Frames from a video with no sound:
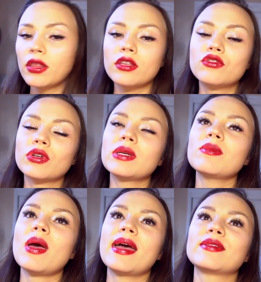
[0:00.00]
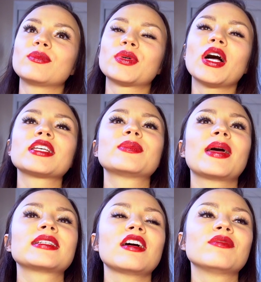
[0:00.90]
The dream and
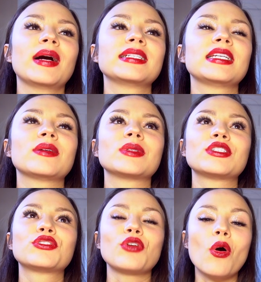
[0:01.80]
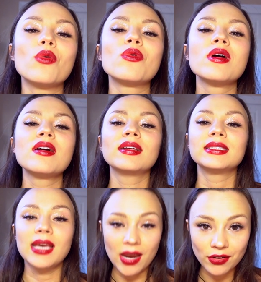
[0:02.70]
prospect of my idea was so
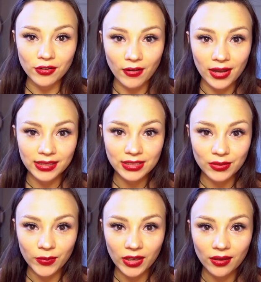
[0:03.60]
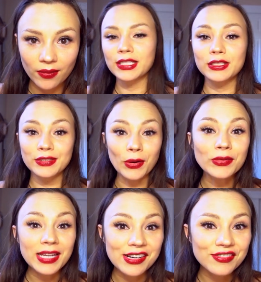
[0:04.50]
terrifying to me.
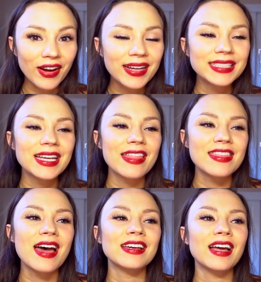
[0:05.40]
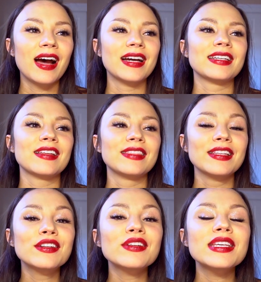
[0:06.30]
So terrifying that I
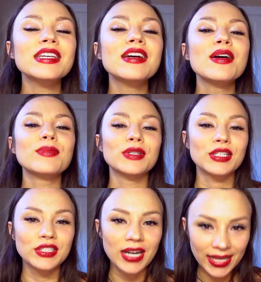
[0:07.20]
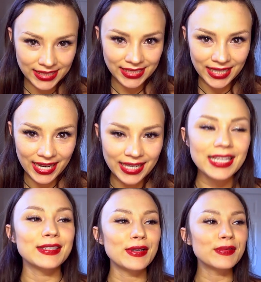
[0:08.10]
literally
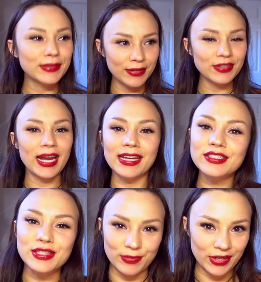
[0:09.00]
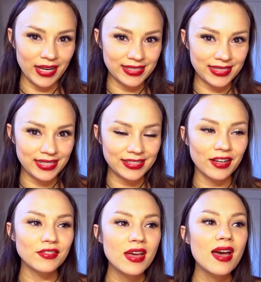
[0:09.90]
Procrastinated, You know, you ever anxious procrastinate stuff?